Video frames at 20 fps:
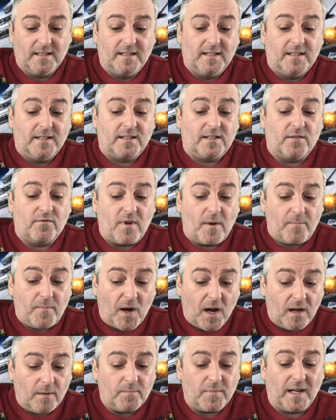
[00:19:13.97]
the
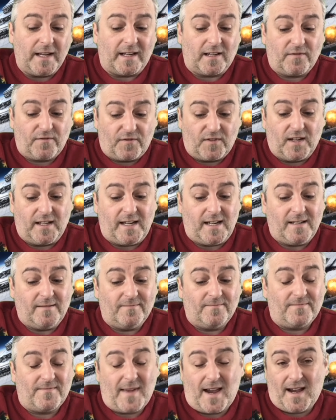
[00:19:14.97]
Republic fleet
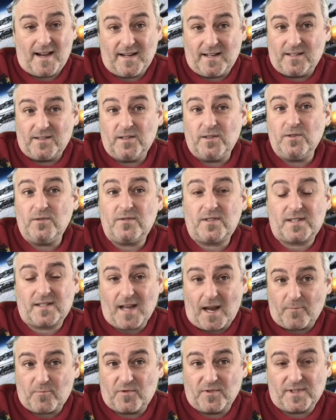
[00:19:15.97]
and a new
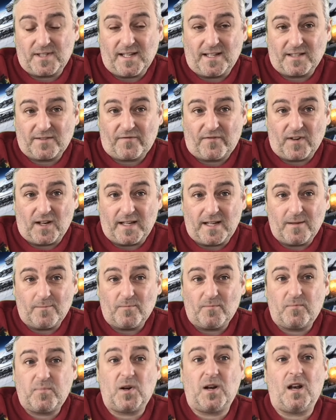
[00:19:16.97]
Separatist fleet,
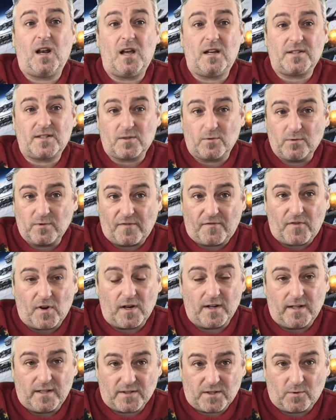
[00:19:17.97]
plus all the fighter
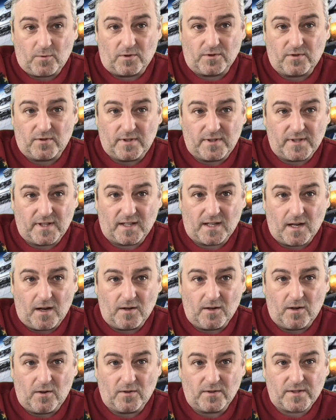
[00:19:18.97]
squadrons that go
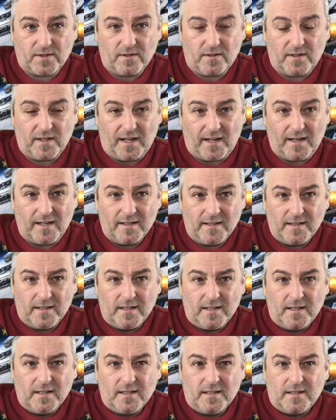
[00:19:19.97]
alongside it.
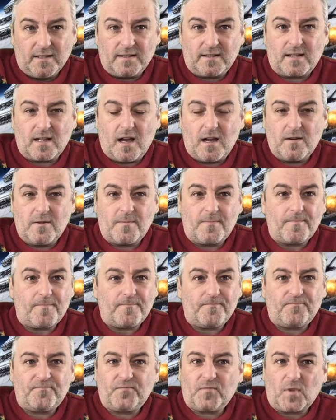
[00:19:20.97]
So,
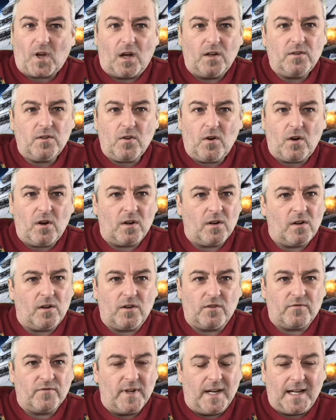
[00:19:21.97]
not a lot
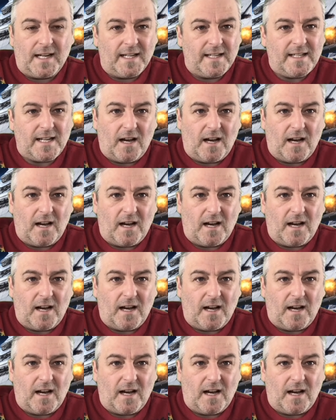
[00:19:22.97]
really.